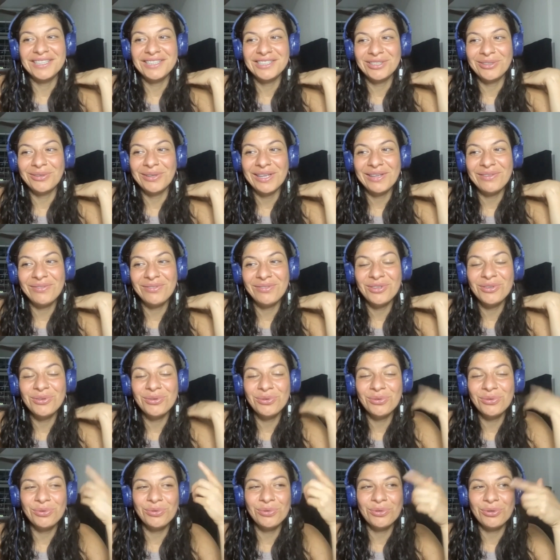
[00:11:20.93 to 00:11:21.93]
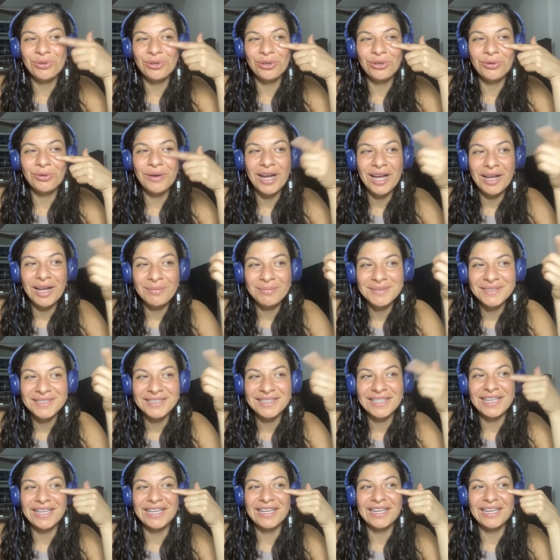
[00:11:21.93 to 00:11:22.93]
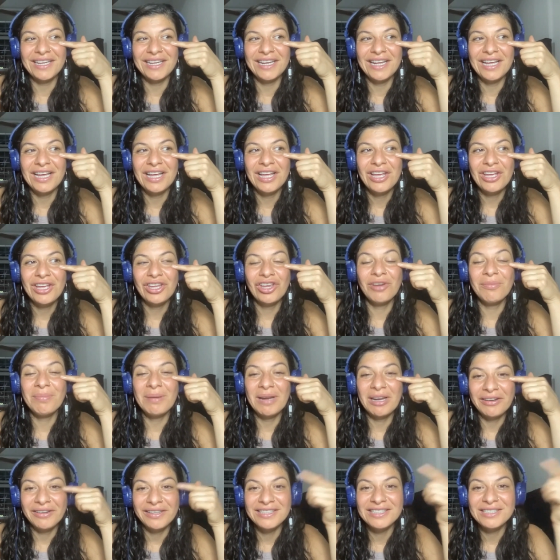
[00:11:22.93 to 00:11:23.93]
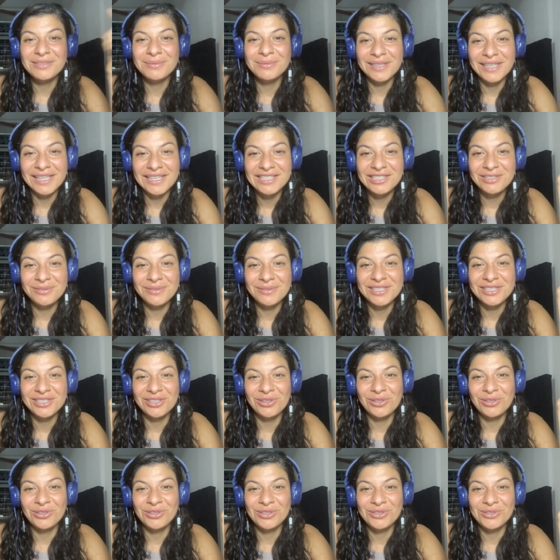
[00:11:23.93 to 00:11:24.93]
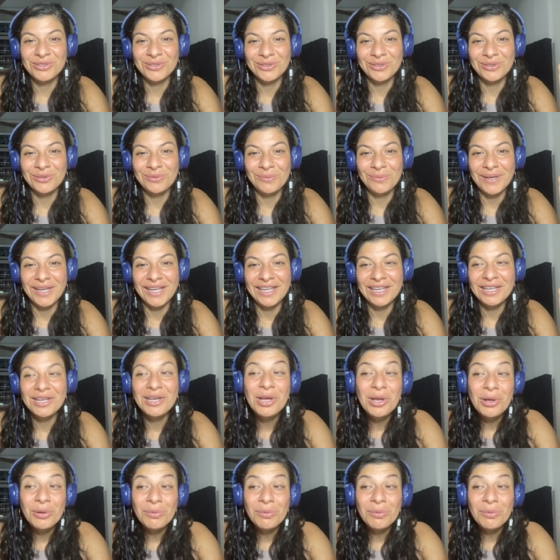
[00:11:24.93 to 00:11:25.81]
So if you grew up seeing your parents relate to each other in a certain way,